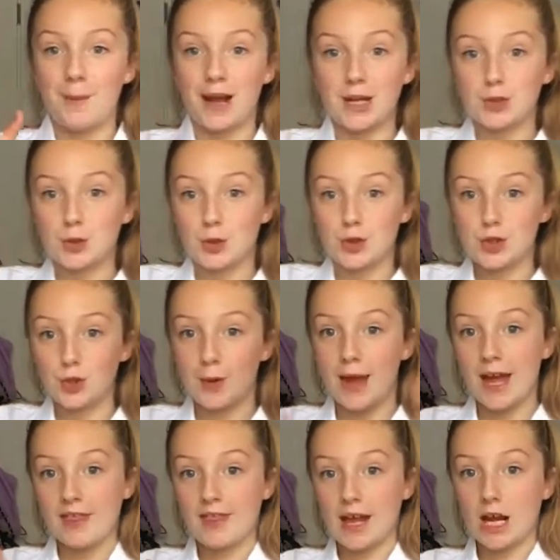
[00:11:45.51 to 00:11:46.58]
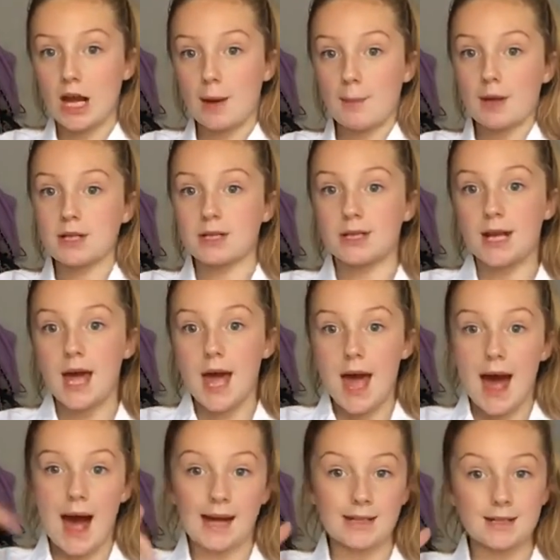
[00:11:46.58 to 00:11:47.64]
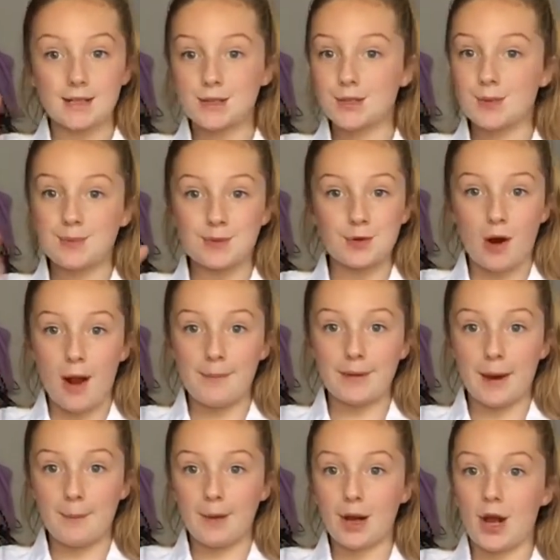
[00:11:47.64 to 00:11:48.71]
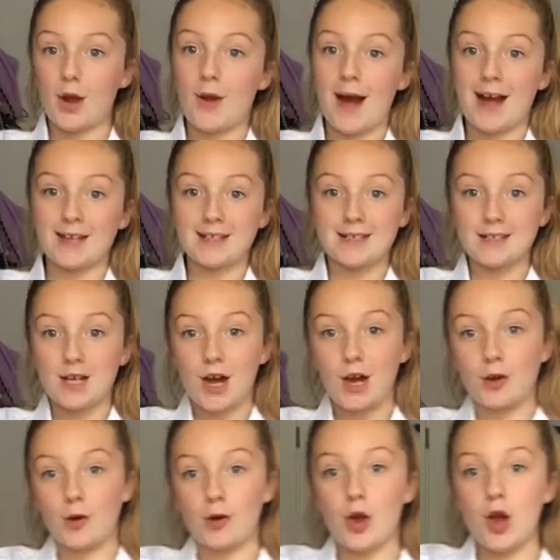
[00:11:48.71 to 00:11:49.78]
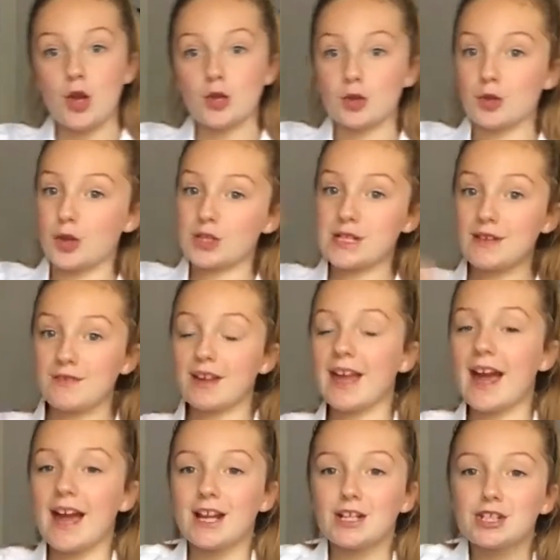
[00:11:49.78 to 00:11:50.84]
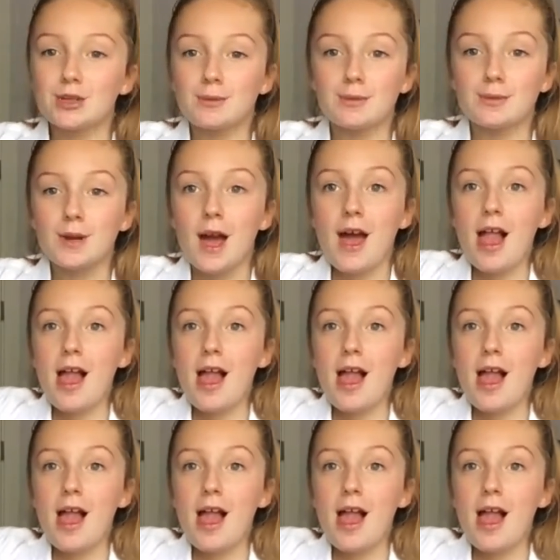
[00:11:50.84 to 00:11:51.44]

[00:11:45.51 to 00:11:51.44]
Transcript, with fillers: Make sure to hit that like button and subscribe down below and turn on your notification